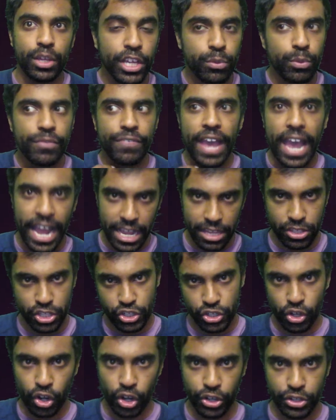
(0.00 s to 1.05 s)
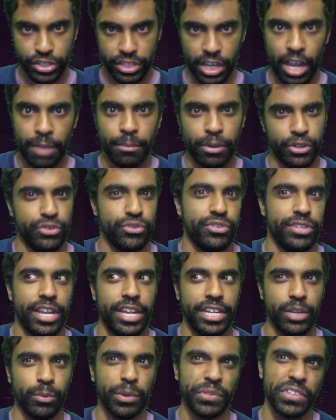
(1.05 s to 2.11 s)
because we've had such a hard time
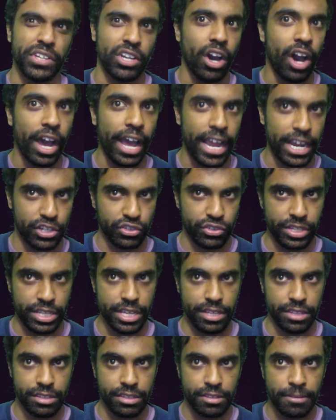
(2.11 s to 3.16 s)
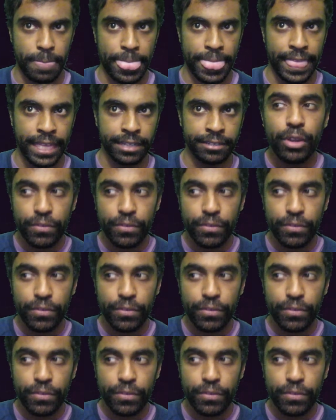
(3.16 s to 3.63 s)
understanding what the Ka actually is.